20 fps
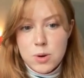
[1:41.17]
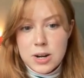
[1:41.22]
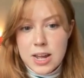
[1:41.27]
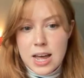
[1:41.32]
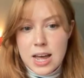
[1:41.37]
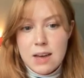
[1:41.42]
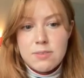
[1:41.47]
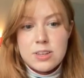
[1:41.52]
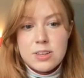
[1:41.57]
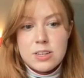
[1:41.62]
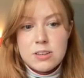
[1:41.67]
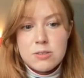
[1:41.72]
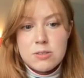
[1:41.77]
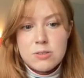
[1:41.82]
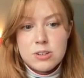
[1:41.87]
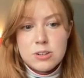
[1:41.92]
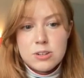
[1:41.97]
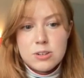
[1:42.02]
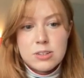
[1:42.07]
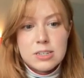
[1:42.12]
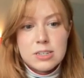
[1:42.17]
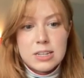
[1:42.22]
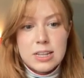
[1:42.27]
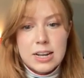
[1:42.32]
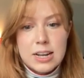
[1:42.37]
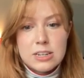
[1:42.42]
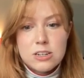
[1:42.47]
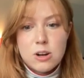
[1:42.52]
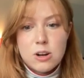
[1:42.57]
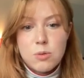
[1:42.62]
want to have a user
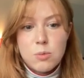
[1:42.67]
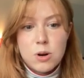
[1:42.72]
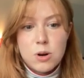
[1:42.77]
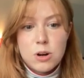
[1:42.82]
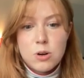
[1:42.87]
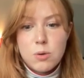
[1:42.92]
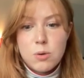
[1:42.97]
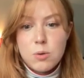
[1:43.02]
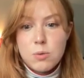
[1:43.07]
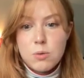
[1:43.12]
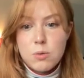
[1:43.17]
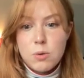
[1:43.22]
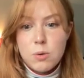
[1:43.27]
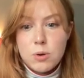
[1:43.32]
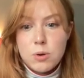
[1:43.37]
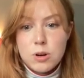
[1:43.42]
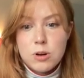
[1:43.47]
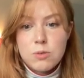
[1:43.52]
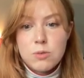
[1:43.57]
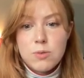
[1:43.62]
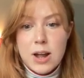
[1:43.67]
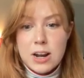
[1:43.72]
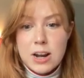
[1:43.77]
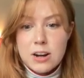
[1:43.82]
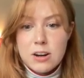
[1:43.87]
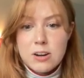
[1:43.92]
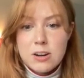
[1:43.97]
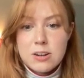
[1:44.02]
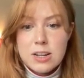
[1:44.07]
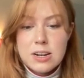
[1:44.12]
select a work order
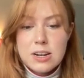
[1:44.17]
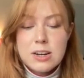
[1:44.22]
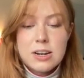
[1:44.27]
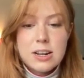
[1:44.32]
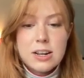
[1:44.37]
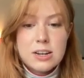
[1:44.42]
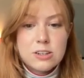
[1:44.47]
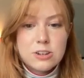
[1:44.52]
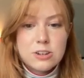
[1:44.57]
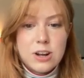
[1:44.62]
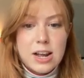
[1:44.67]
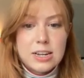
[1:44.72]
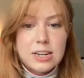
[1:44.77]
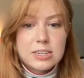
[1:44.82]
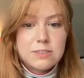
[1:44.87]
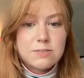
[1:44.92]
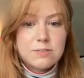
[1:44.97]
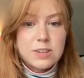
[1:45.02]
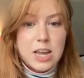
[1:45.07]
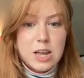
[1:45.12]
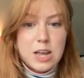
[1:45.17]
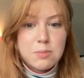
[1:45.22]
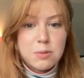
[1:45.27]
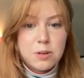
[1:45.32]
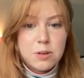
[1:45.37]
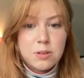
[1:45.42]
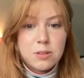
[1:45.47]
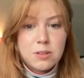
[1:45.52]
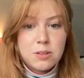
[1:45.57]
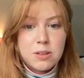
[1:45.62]
record in an interactive
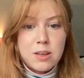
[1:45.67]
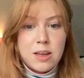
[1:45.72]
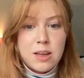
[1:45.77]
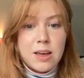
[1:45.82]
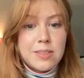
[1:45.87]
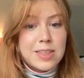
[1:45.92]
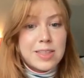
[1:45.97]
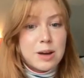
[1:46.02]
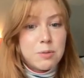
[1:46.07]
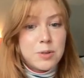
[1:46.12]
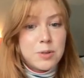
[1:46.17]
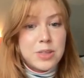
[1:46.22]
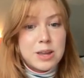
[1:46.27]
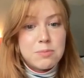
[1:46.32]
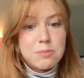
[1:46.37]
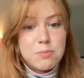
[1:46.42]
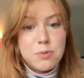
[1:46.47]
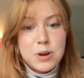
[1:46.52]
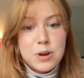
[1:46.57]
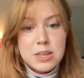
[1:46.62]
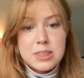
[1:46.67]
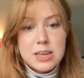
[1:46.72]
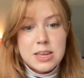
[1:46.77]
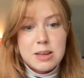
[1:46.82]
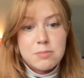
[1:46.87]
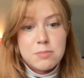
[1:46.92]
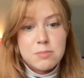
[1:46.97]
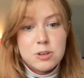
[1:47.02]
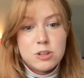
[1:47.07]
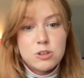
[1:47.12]
table that will then bring
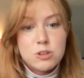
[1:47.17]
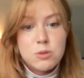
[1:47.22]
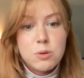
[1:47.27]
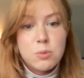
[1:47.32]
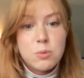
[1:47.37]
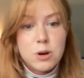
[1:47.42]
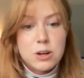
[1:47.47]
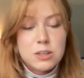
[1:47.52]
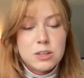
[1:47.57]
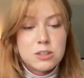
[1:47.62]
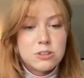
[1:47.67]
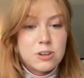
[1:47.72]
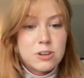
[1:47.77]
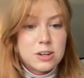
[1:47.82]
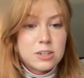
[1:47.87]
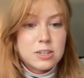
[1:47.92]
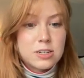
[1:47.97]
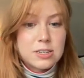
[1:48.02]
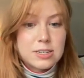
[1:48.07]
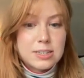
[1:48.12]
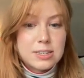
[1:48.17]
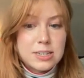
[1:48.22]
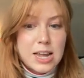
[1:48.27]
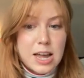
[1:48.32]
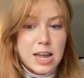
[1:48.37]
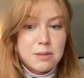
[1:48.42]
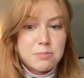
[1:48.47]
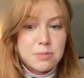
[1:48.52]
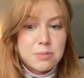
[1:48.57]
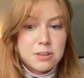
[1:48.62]
them to a work instruction
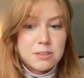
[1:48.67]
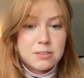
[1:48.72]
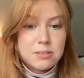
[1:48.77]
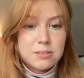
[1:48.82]
step.